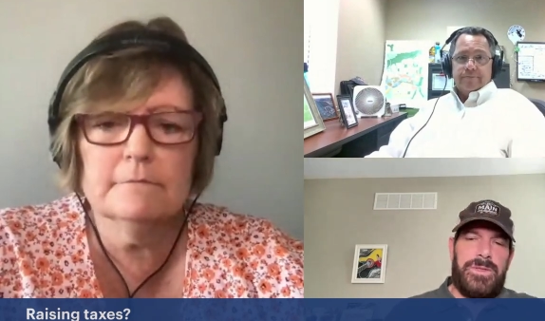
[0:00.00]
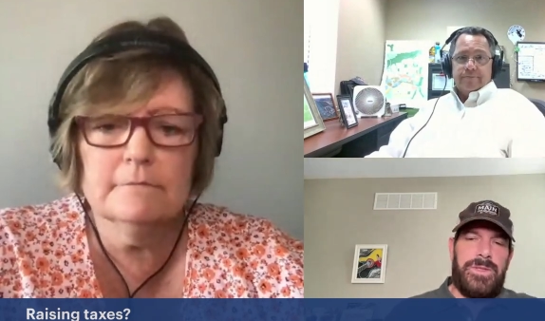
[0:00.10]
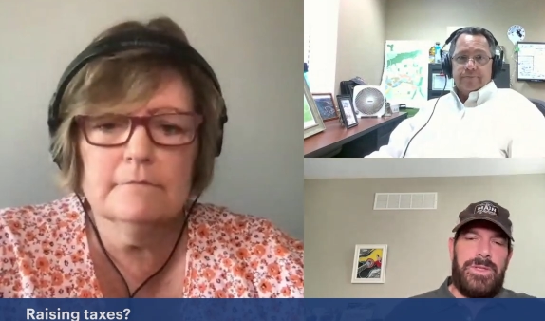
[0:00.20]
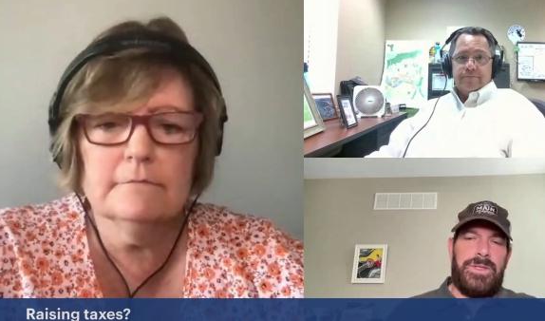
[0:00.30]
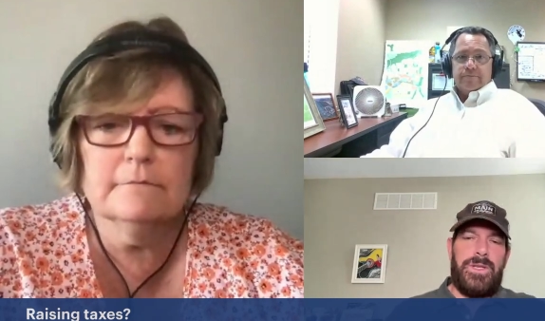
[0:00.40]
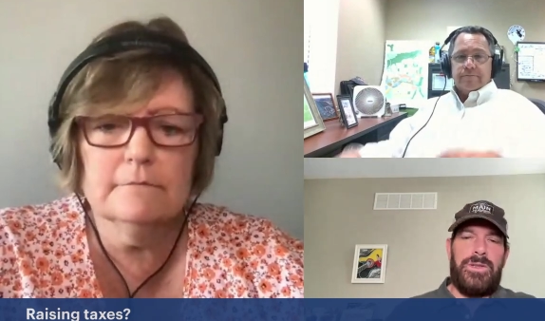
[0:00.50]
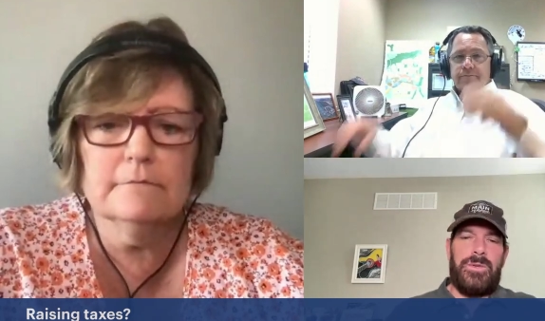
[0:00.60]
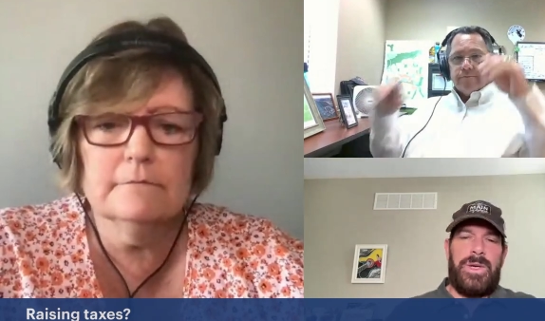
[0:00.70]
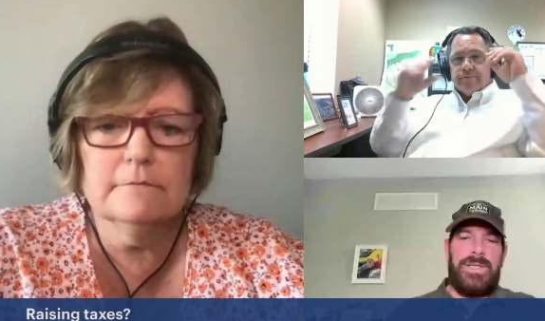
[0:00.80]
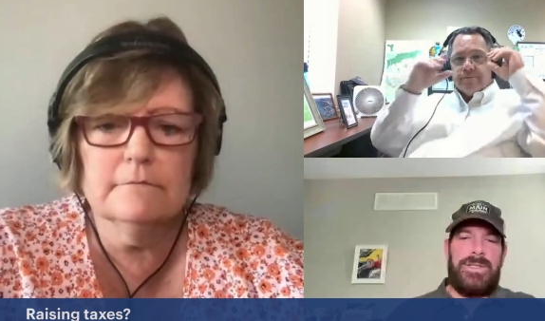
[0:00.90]
Speaker 1: So there's other
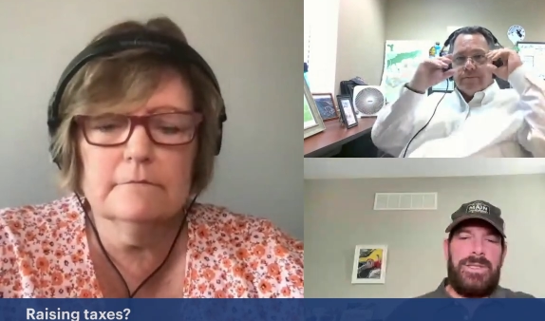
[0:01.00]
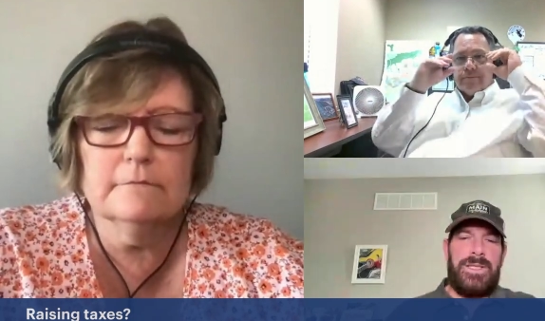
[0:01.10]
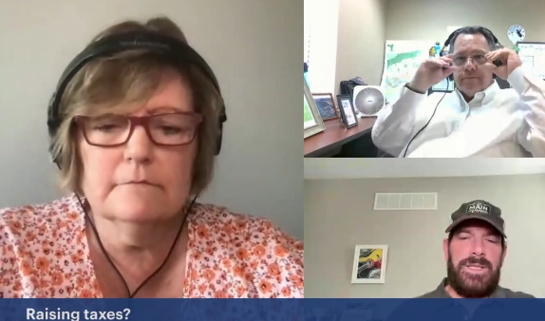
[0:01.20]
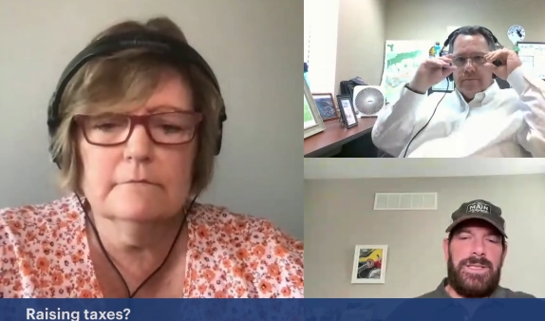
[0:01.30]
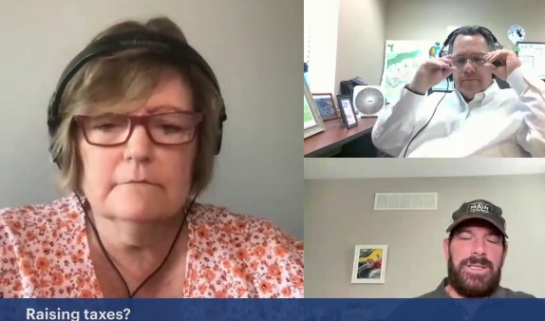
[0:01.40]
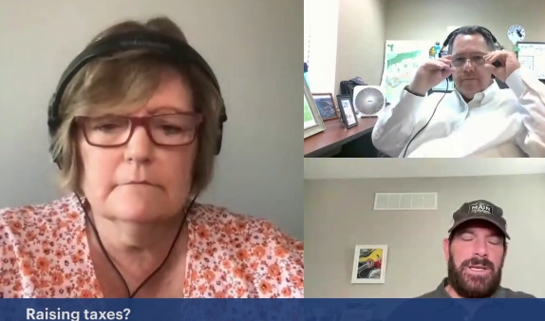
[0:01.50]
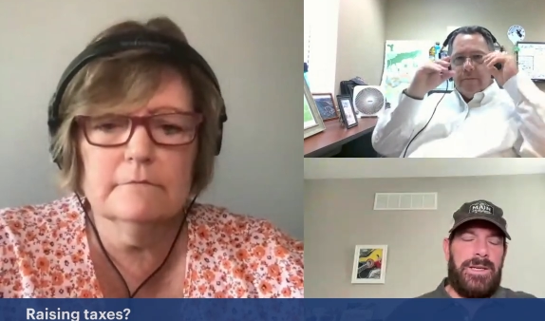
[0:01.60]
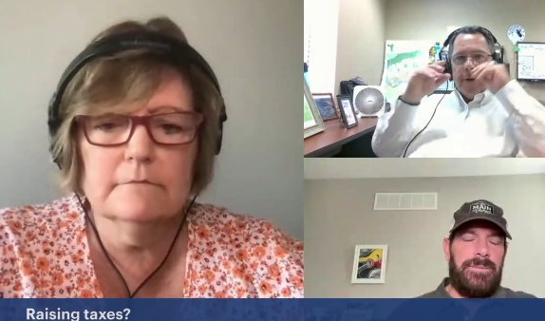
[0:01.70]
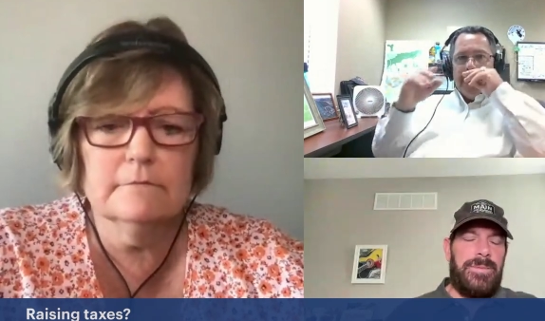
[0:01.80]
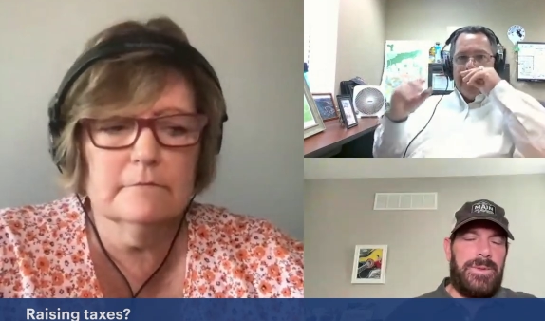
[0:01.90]
ways to get
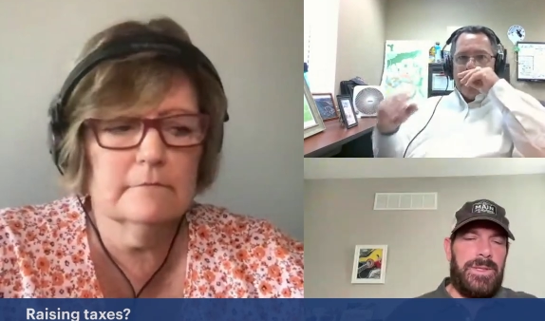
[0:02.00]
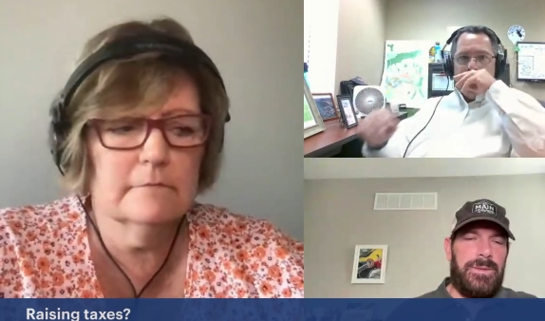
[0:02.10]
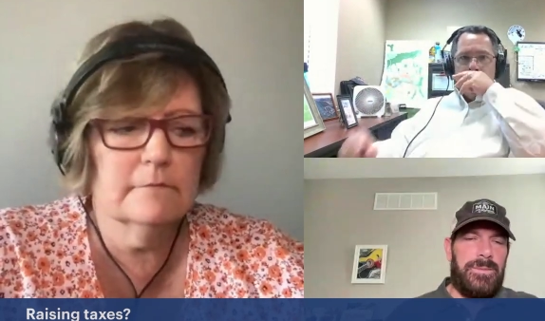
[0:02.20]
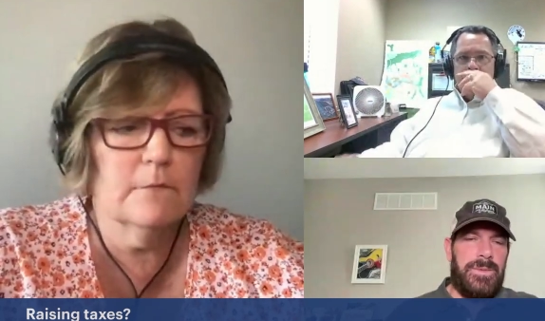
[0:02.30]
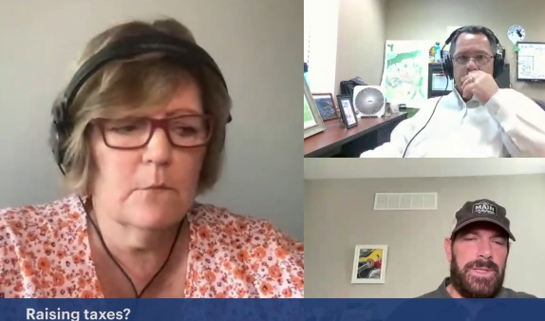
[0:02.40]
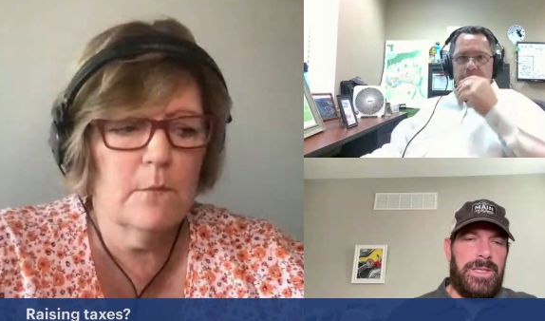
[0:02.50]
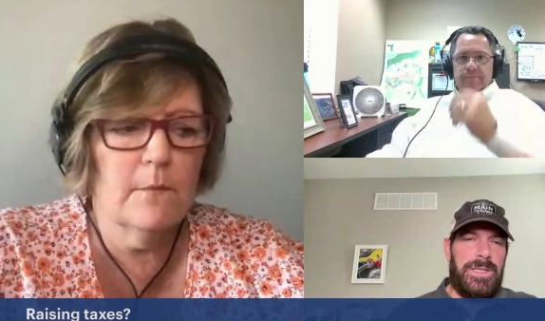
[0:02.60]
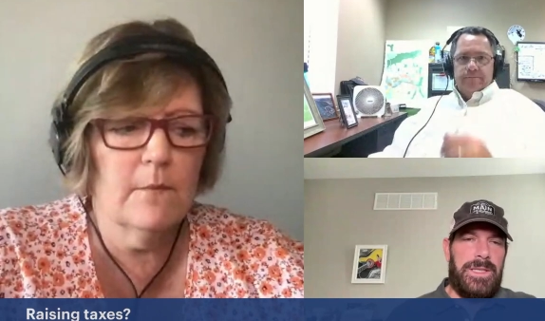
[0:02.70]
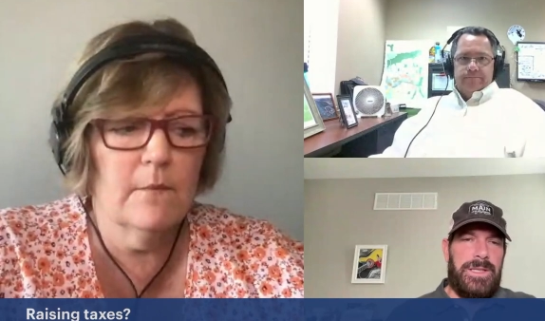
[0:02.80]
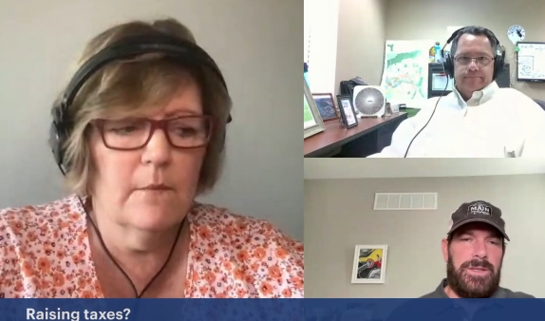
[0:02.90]
income, um,
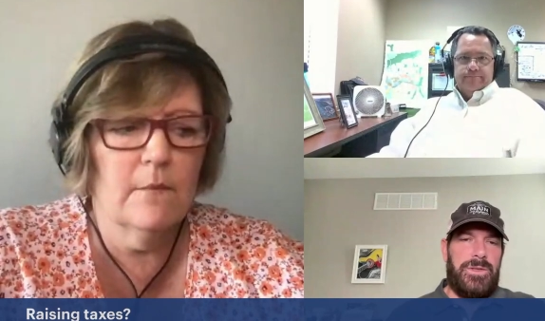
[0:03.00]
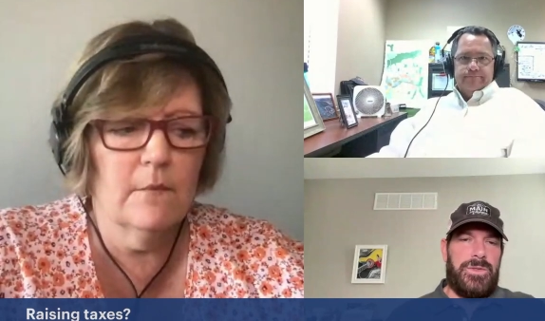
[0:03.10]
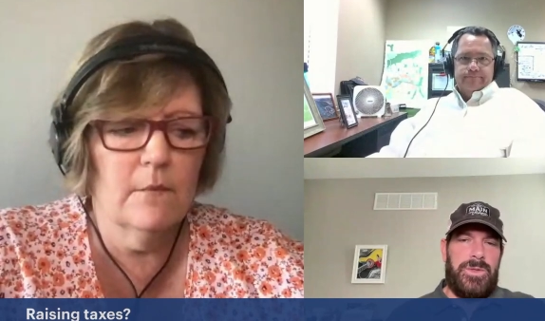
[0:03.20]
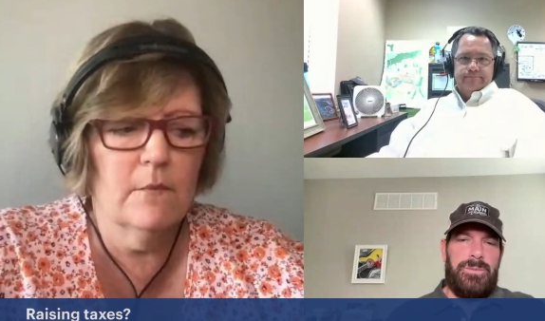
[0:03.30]
and and those are